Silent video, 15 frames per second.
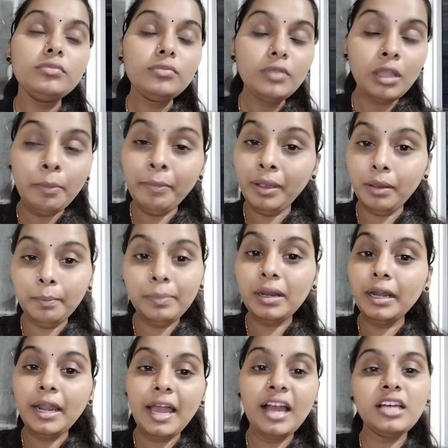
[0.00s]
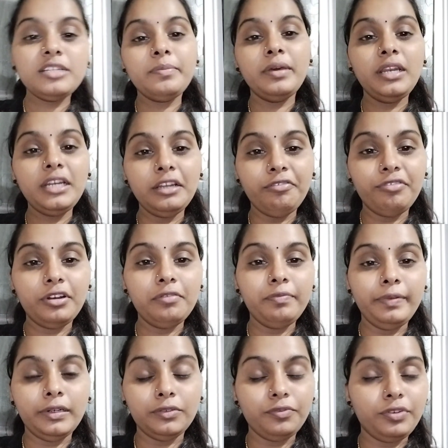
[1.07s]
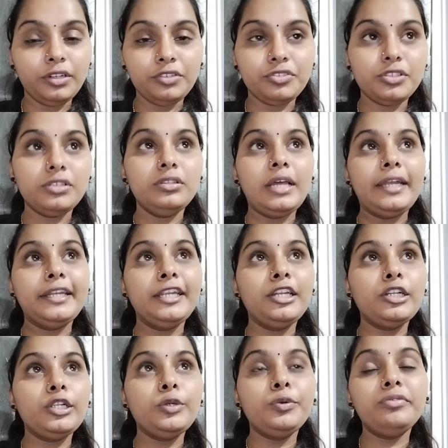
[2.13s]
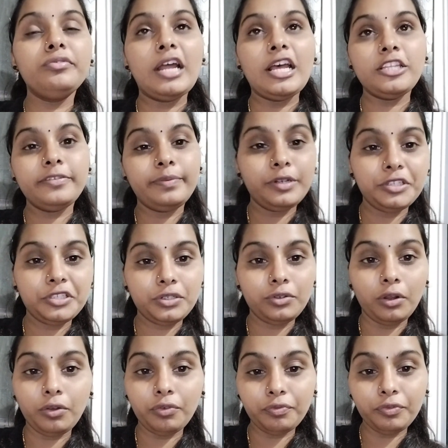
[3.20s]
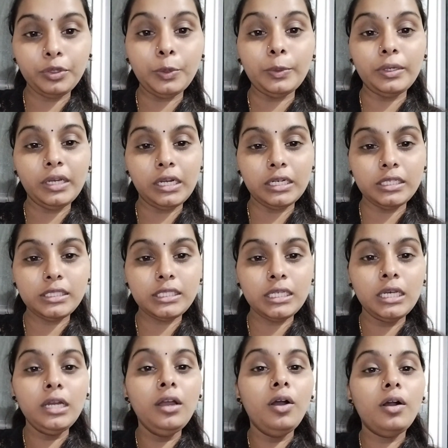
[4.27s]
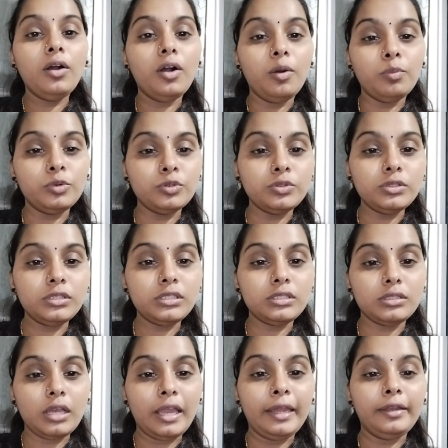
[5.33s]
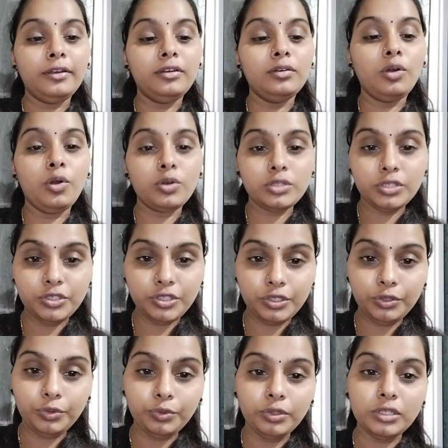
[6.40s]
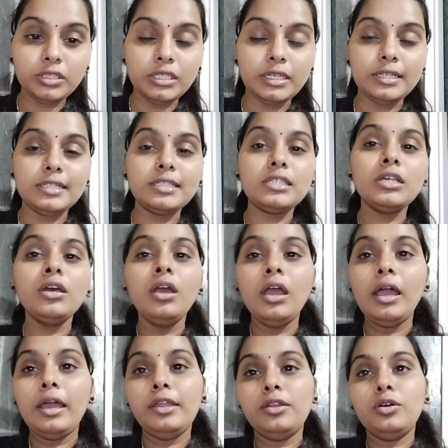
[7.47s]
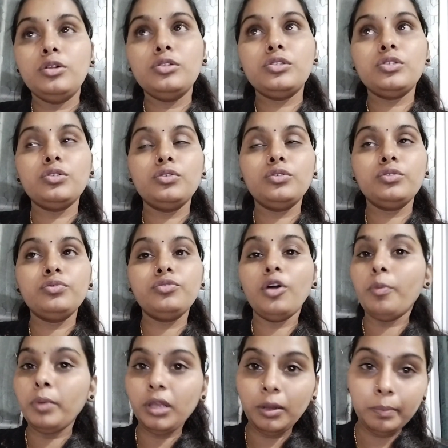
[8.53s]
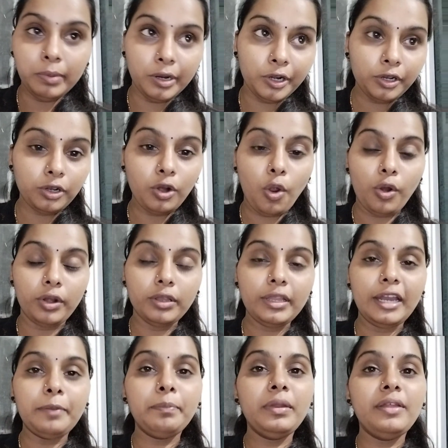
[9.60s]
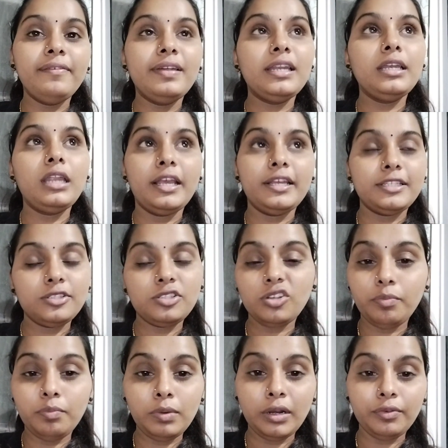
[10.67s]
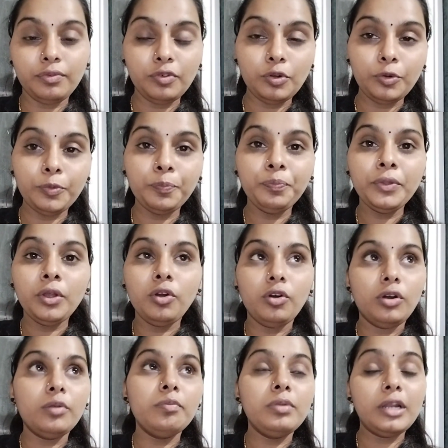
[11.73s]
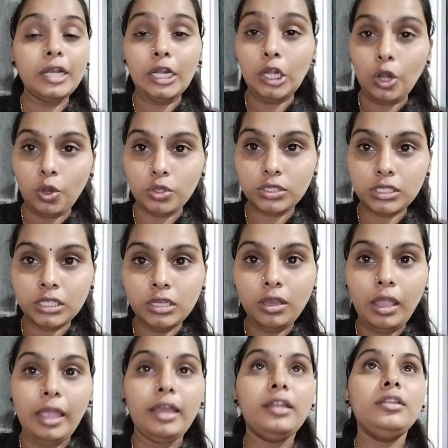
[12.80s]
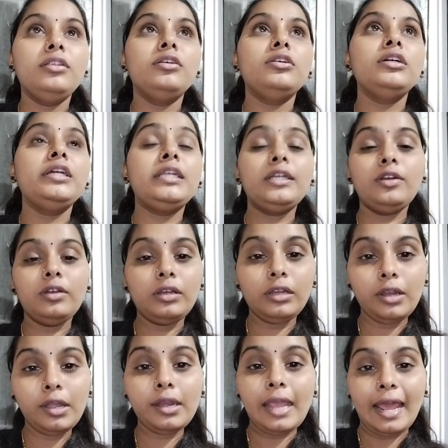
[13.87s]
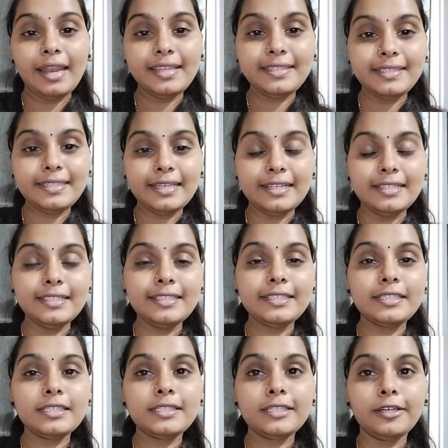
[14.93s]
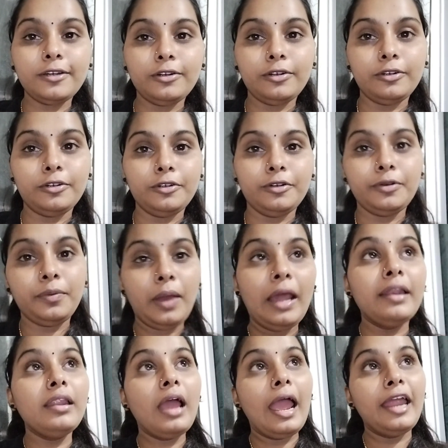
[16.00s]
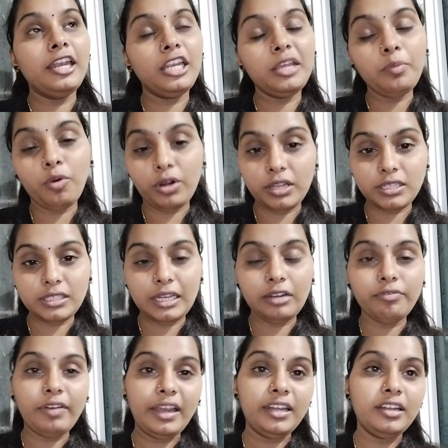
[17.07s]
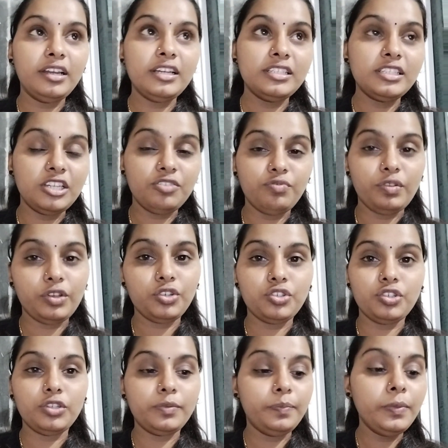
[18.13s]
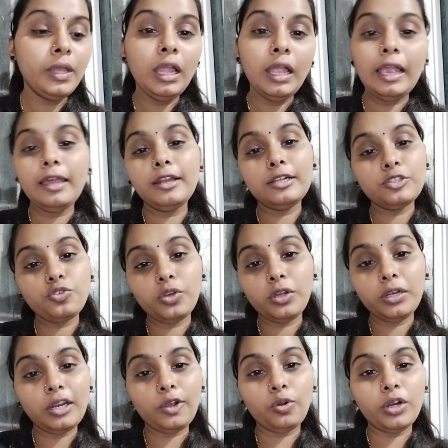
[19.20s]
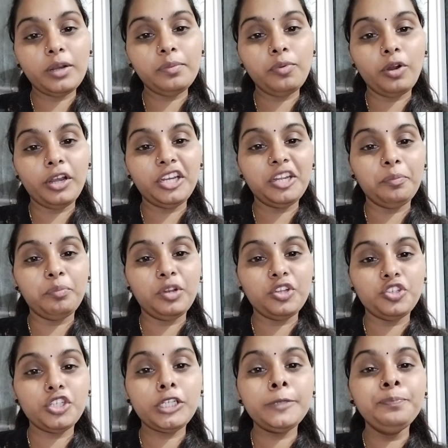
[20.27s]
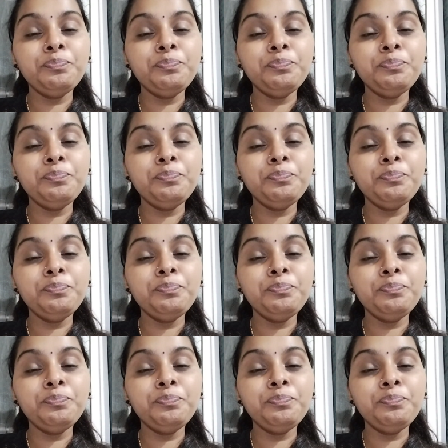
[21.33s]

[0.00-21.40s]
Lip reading: blood has many different functions that include transportation of nutrients, hormones and oxygen to the cells, and also forming a blood clot that prevent excess of blood flow or blood loss. And it carries cells and antibodies that fight against infection, and also it regulates body temperature.